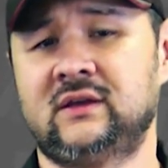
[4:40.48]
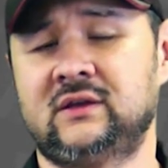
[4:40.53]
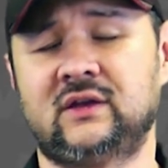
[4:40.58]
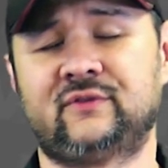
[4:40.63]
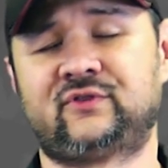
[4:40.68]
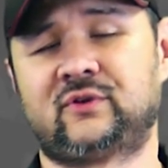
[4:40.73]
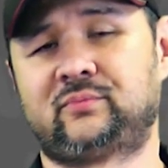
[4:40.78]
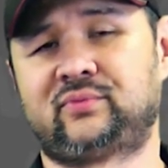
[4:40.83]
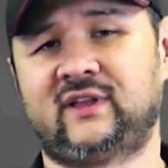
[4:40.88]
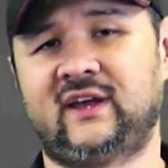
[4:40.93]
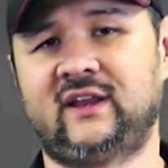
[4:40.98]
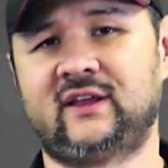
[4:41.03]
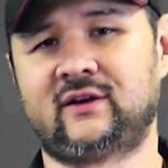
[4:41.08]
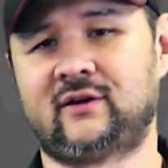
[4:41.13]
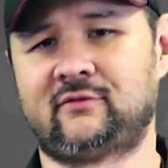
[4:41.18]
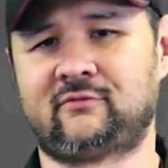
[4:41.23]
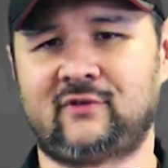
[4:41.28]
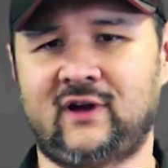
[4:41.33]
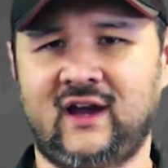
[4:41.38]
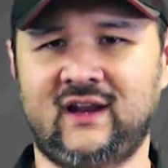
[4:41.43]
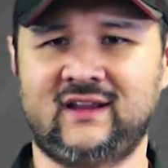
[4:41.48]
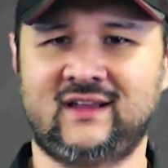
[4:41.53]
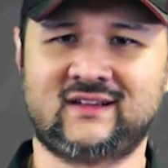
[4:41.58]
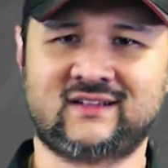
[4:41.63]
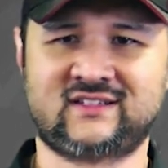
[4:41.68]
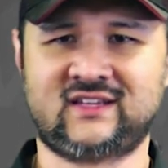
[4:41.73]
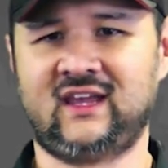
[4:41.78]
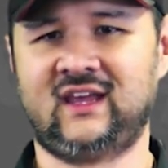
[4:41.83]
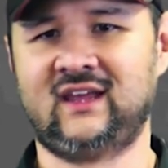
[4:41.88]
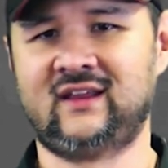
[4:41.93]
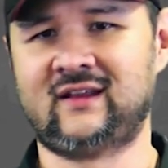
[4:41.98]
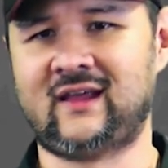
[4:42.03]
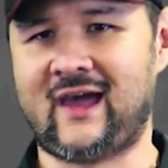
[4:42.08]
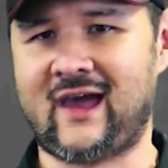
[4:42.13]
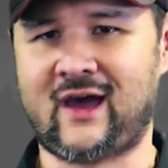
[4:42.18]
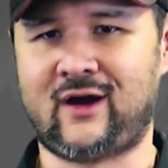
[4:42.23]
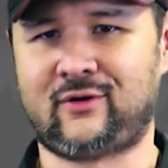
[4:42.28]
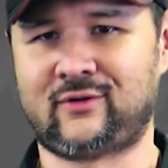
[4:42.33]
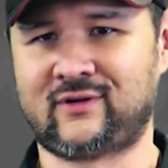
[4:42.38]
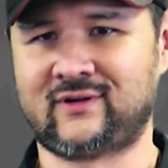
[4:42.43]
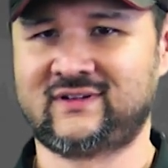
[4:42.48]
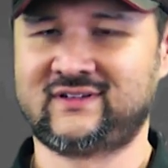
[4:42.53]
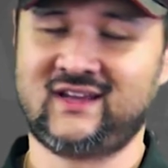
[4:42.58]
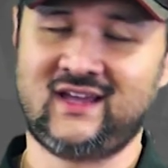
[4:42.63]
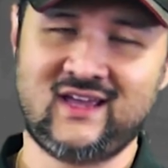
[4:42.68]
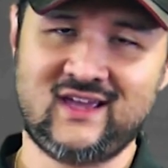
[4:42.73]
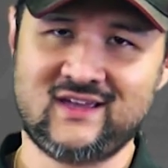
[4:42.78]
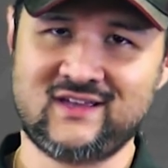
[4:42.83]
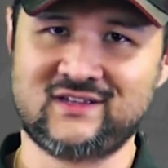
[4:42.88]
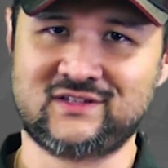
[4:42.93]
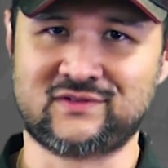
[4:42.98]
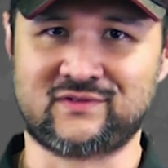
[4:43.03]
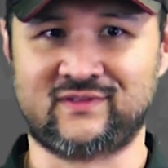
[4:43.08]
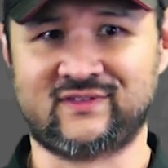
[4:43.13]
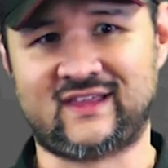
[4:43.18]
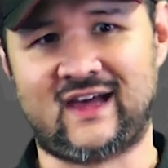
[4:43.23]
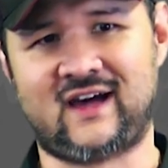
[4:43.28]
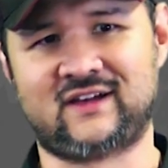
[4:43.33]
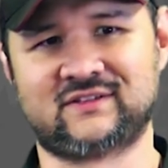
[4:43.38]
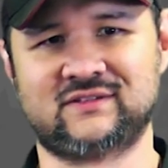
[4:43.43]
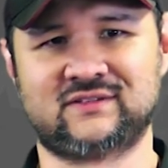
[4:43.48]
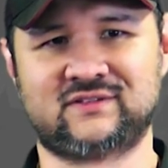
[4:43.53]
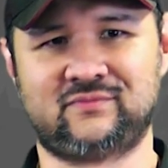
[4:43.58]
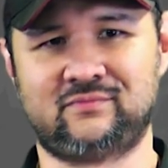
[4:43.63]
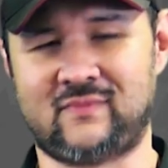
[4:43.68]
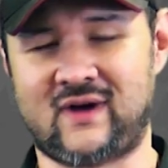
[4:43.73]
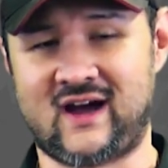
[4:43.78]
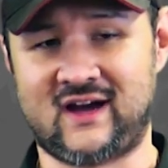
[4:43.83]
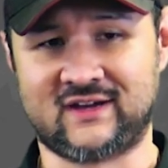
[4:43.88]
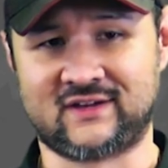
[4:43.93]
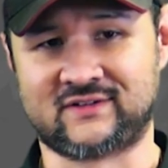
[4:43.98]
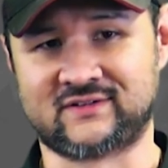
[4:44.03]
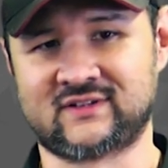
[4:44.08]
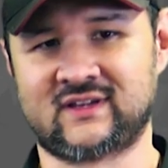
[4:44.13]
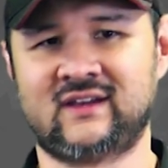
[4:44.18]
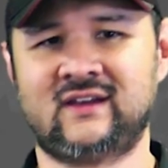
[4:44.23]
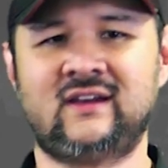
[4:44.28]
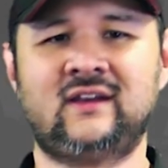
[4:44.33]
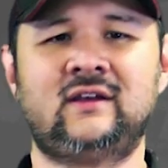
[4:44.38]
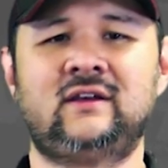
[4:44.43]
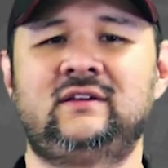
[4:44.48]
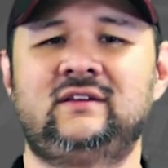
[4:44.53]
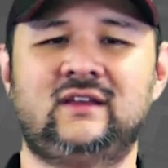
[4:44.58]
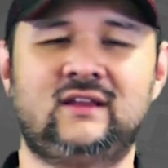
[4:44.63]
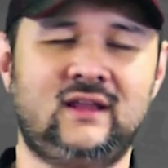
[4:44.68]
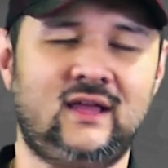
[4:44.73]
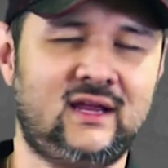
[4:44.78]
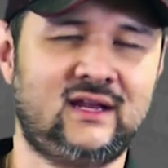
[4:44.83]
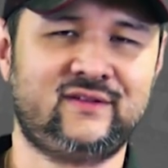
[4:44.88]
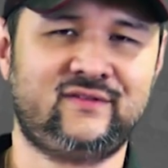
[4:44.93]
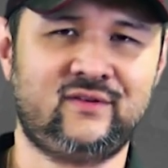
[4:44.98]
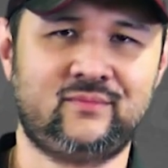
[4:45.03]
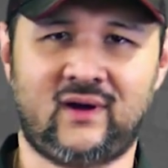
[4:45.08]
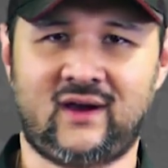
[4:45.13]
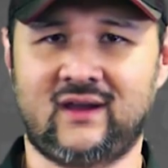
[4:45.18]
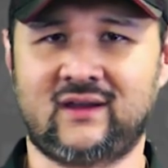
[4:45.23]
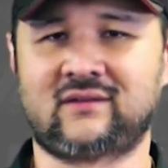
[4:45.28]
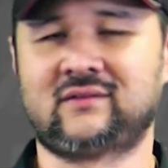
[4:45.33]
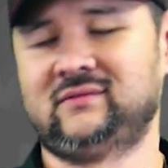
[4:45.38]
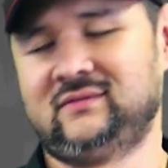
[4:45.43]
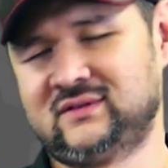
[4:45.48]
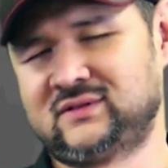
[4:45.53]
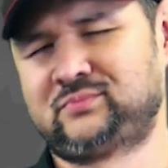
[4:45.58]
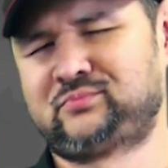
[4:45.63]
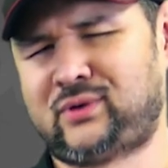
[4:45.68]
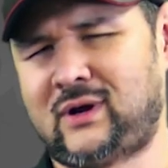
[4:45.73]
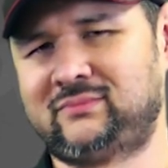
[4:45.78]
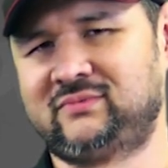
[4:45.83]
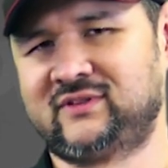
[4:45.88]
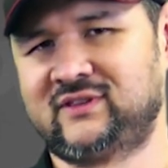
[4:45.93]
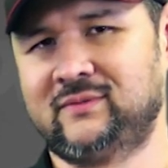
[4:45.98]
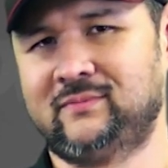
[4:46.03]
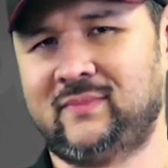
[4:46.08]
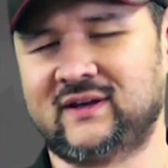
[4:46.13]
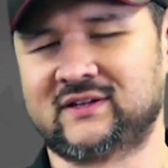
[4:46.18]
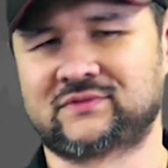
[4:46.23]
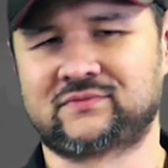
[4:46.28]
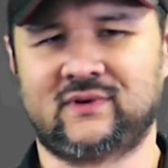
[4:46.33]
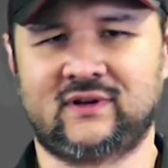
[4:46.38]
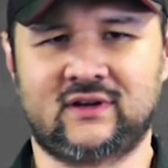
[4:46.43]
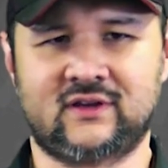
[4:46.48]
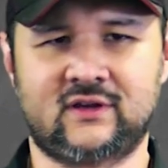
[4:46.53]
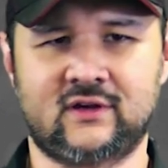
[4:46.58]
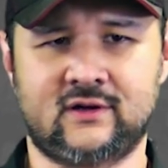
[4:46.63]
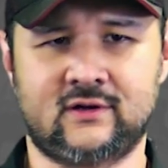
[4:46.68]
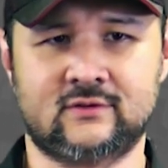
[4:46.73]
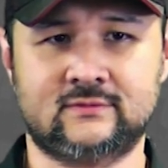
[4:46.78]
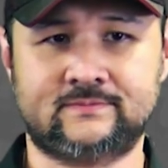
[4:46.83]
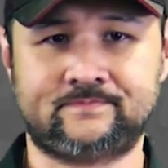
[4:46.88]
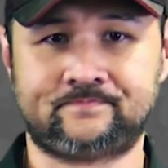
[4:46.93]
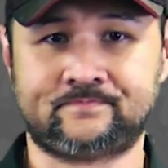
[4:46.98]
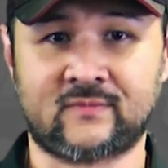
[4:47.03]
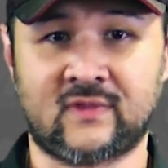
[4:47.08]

If you're planning on riding 10-hour days and thousands of miles, an ADV bike is probably the best way to go.